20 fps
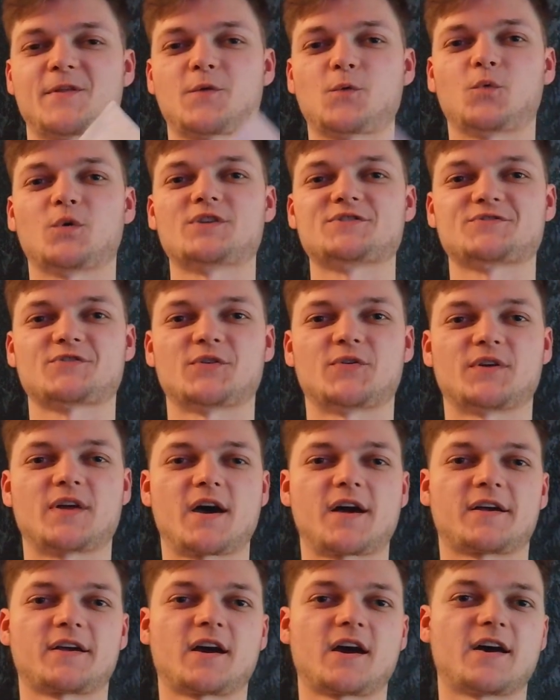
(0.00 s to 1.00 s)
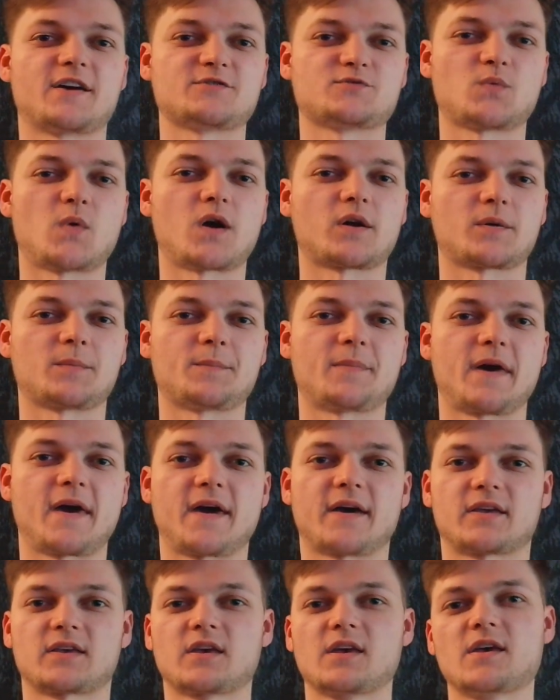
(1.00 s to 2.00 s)
What's going on, guys? Welcome
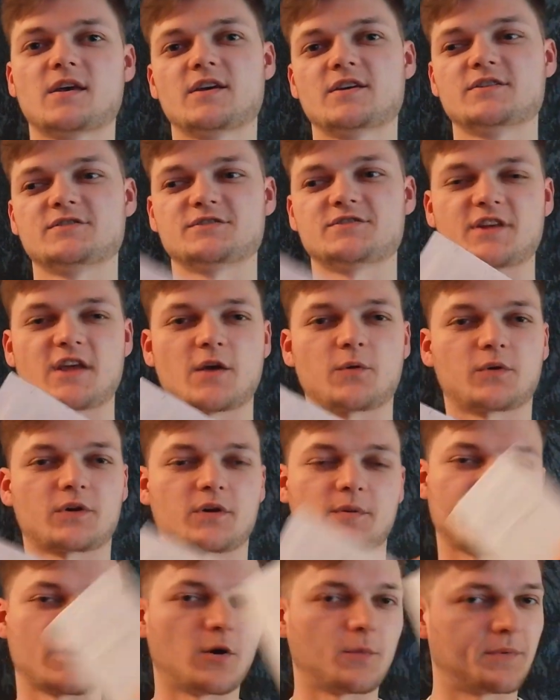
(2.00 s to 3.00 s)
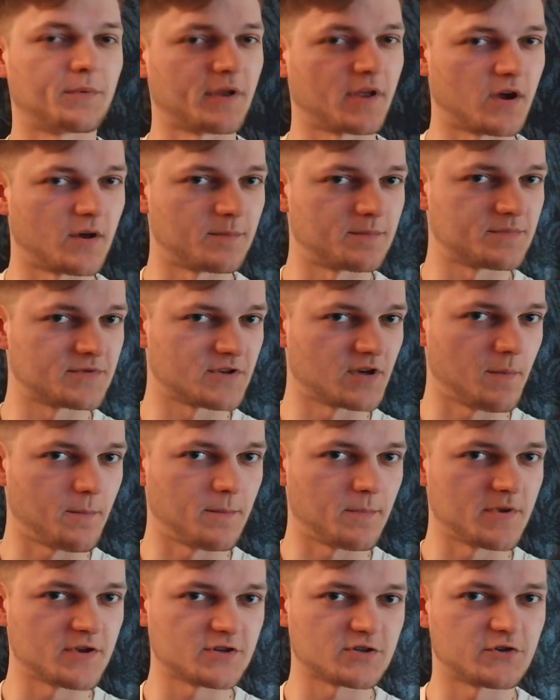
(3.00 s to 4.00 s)
back. Today we're going to be opening up some
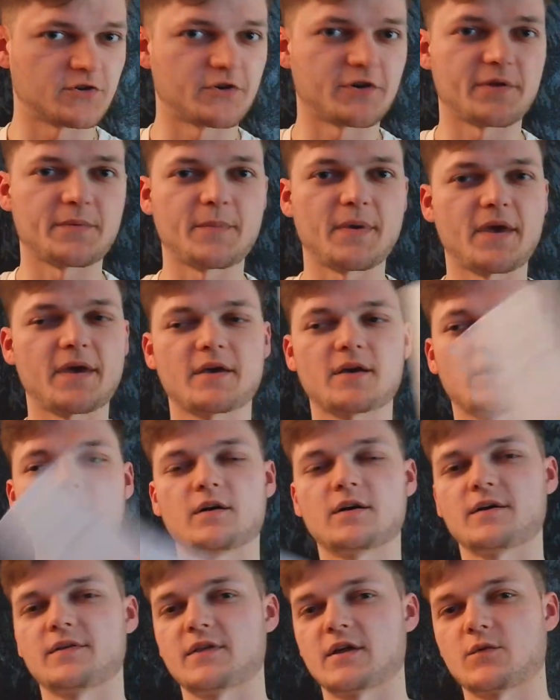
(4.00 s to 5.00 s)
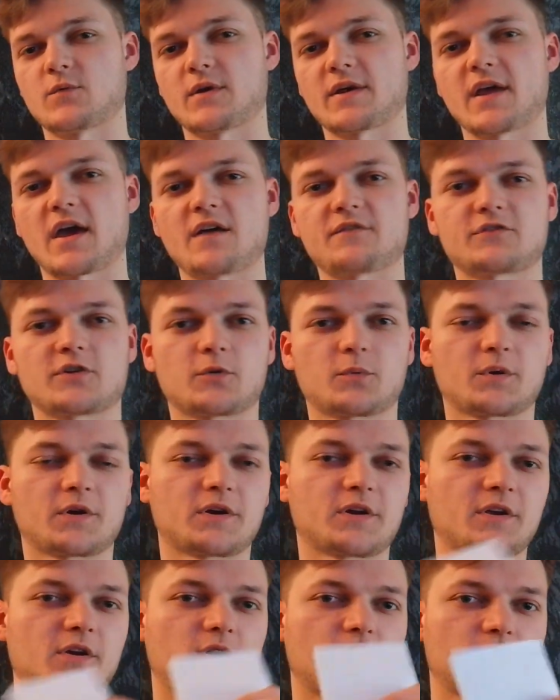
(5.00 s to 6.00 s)
mystery mail, and then right after we're going
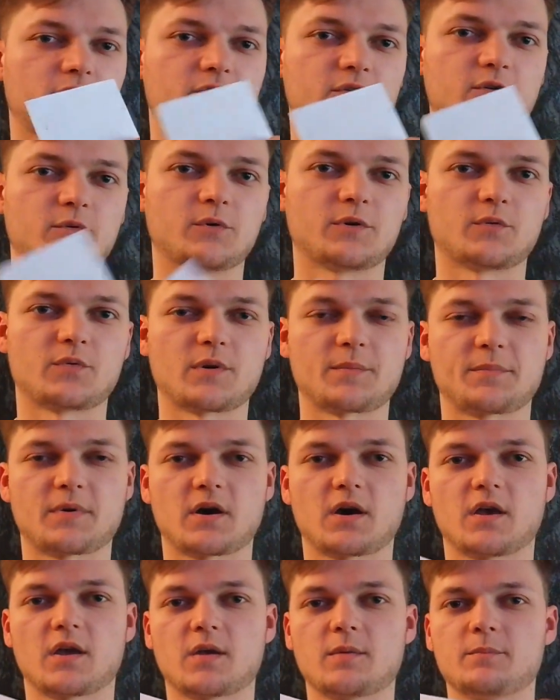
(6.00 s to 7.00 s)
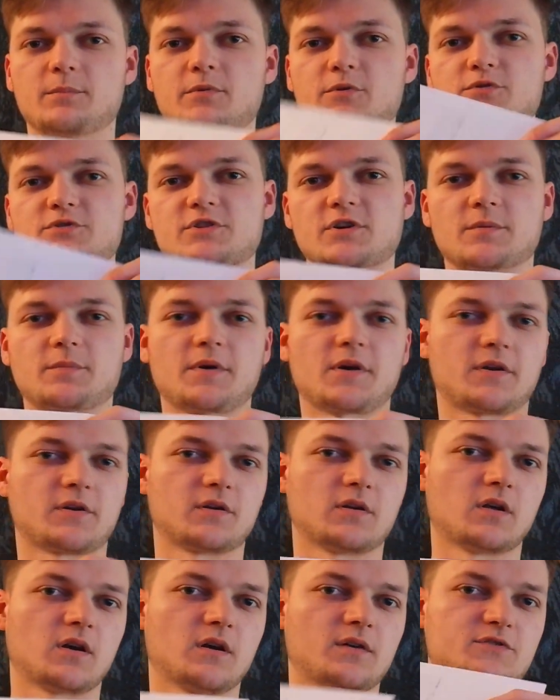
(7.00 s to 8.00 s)
to go through and rip a booster
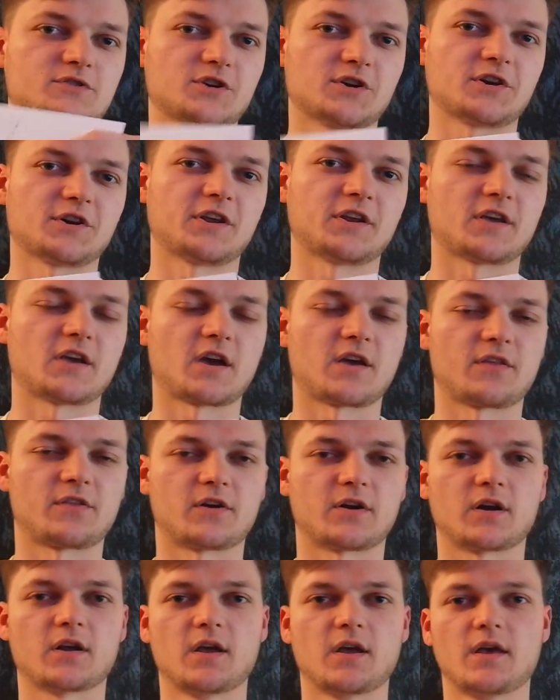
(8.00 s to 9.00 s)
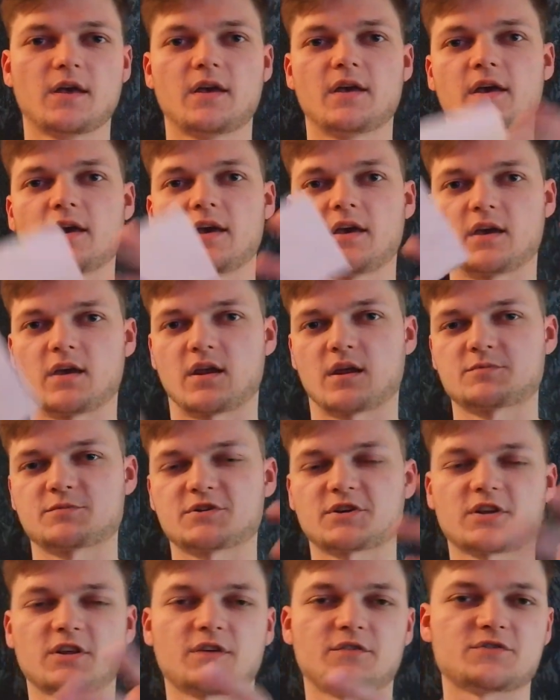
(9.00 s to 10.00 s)
bundle of Journey Together. And I'm just
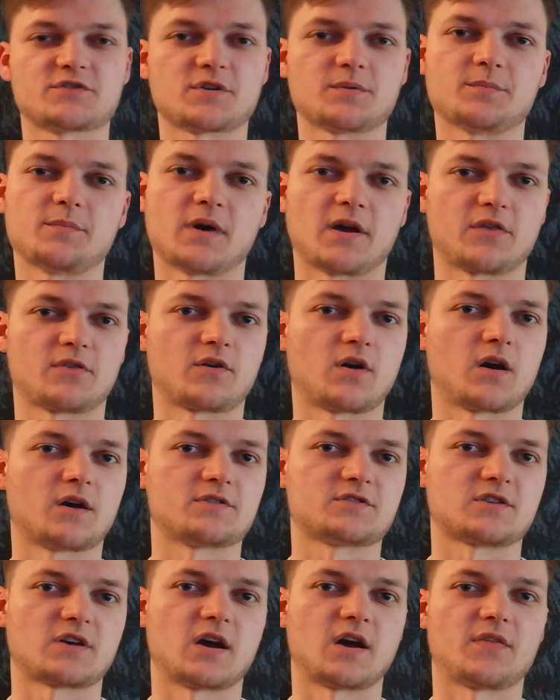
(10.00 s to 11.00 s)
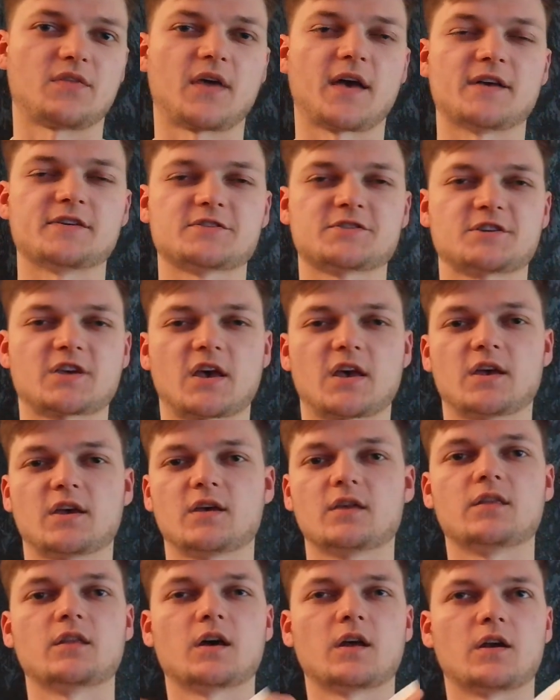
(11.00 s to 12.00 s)
going to give you some of my thoughts on that set,
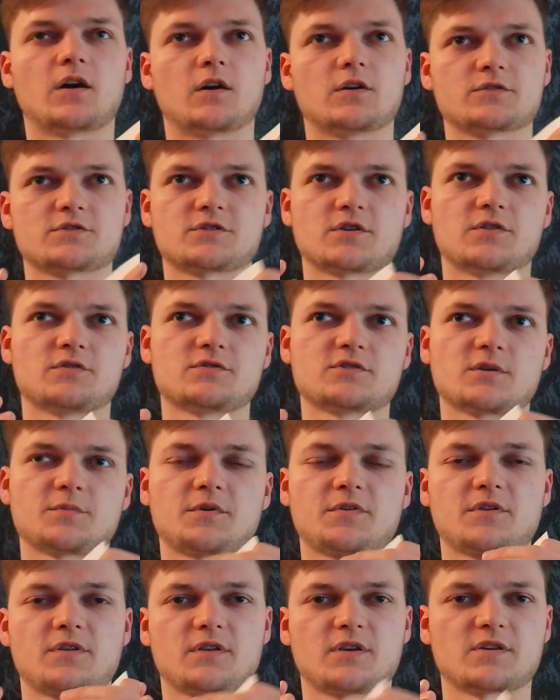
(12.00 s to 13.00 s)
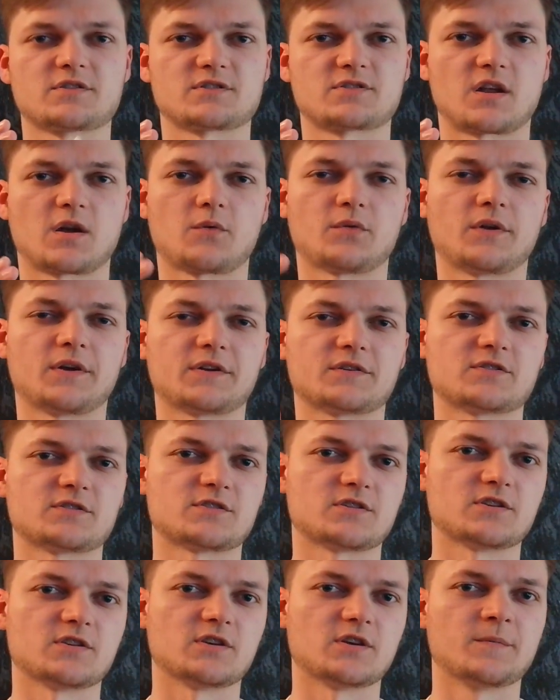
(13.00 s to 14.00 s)
and then also some of the things that I would like to
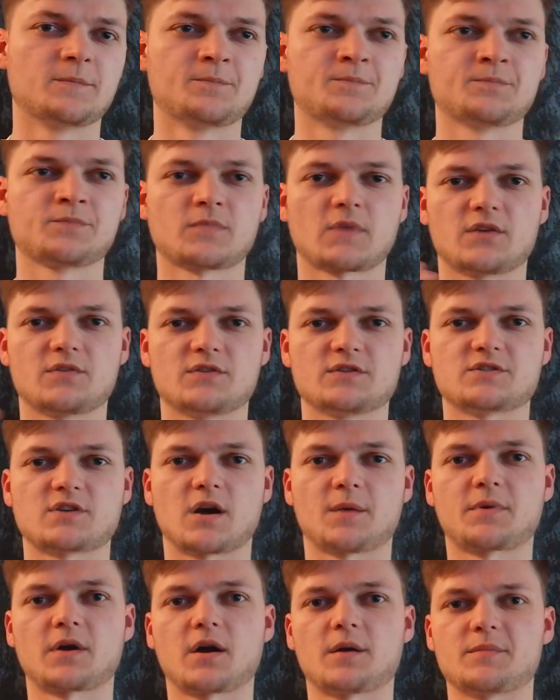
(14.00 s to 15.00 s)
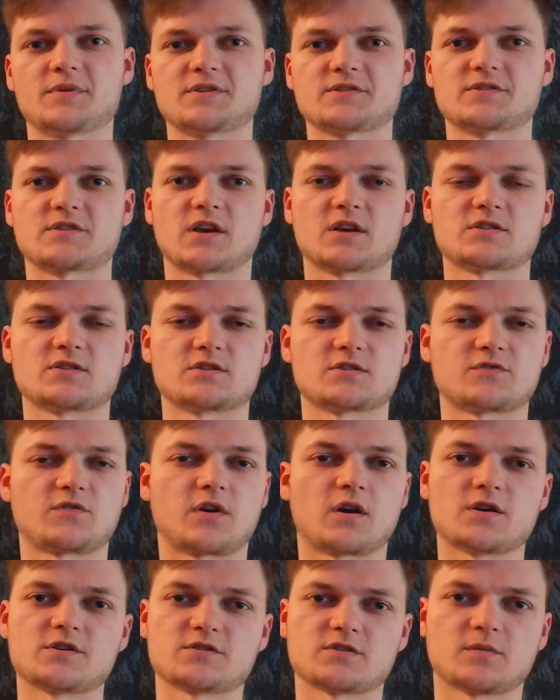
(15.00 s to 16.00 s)
see in these upcoming sets as
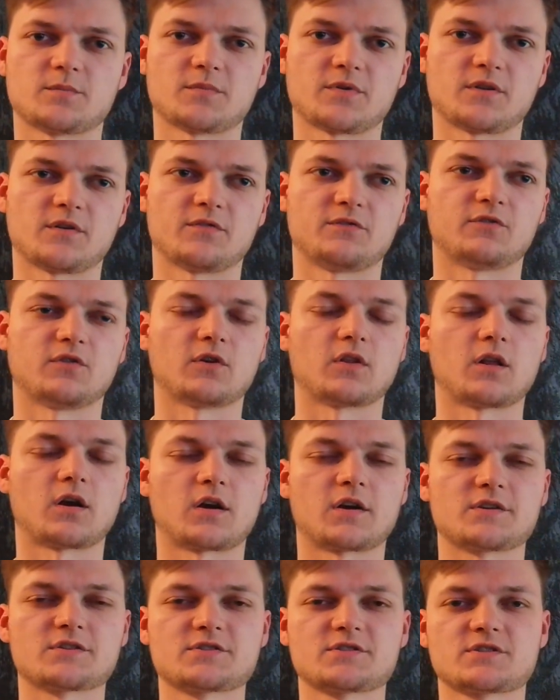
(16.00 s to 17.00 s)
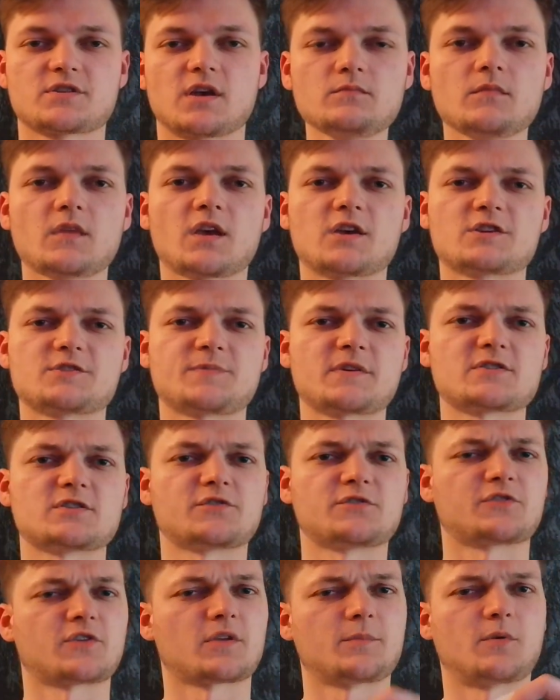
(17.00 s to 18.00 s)
far as some of the full arts, especially
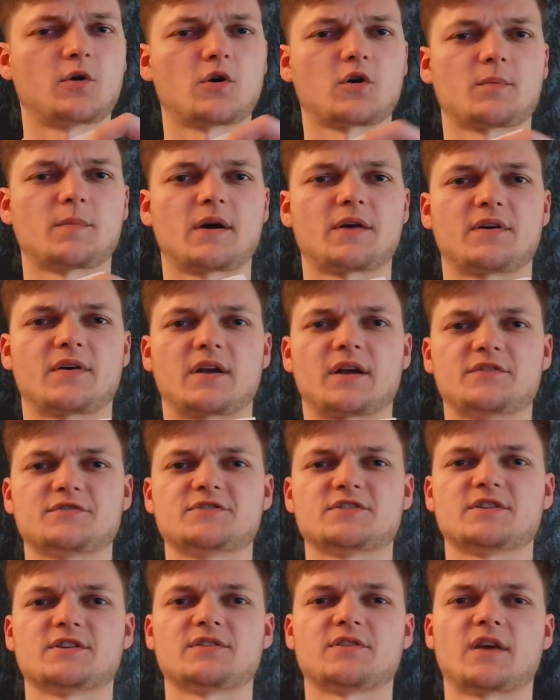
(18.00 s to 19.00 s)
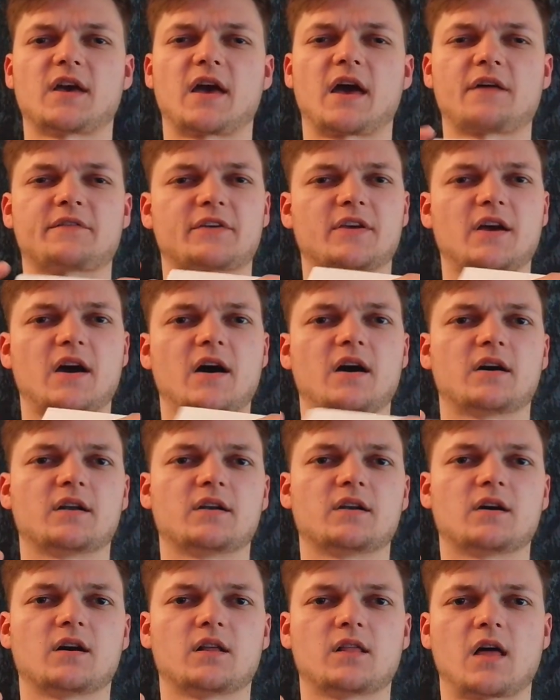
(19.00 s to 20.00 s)
for the Pokemon that I've seen that haven't
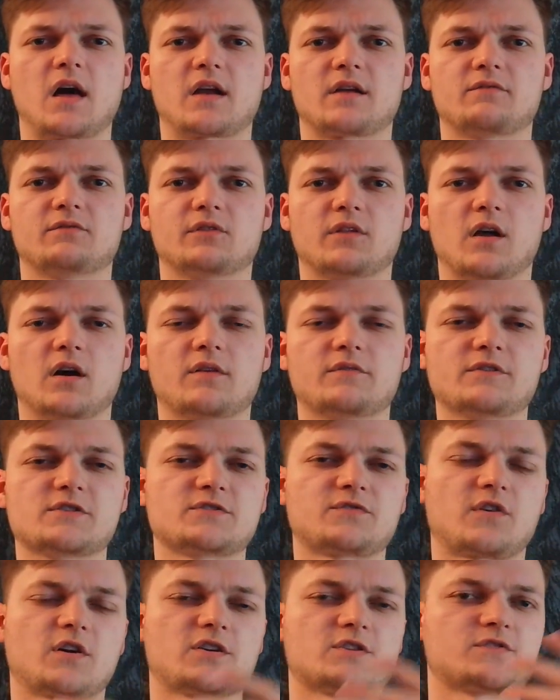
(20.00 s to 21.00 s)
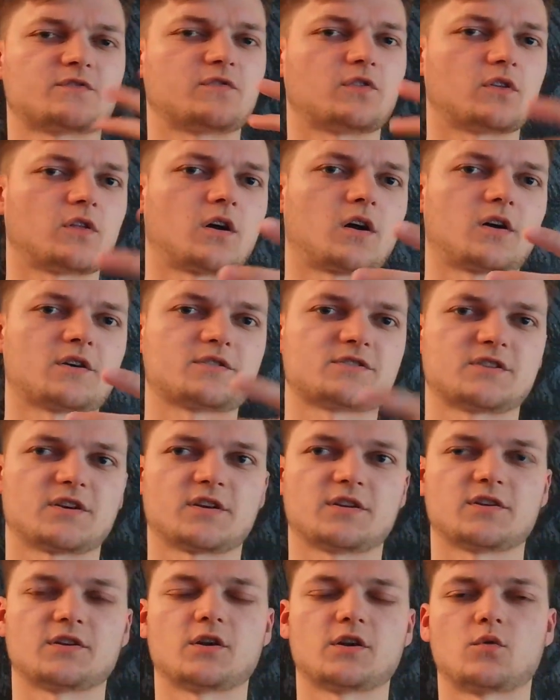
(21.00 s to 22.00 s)
gotten a lot of love as far as full arts
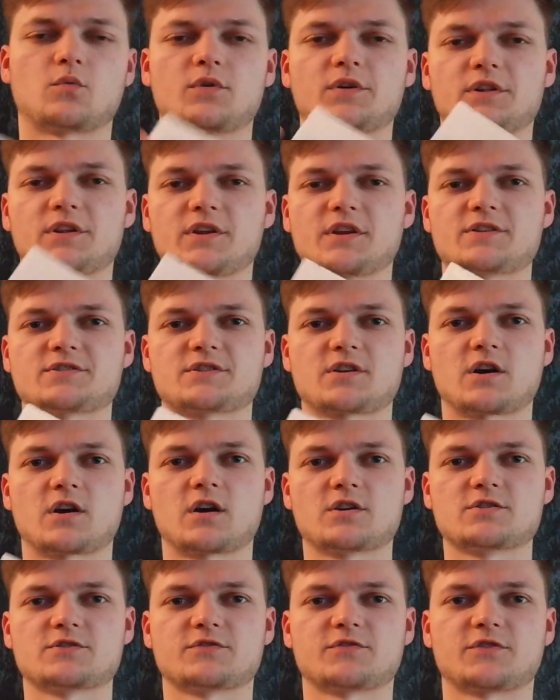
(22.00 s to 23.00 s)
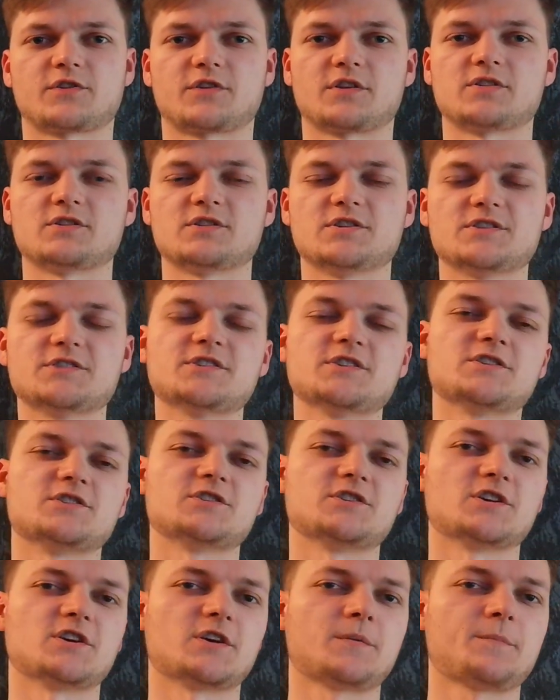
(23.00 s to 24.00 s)
and, really nice cards for the TCG.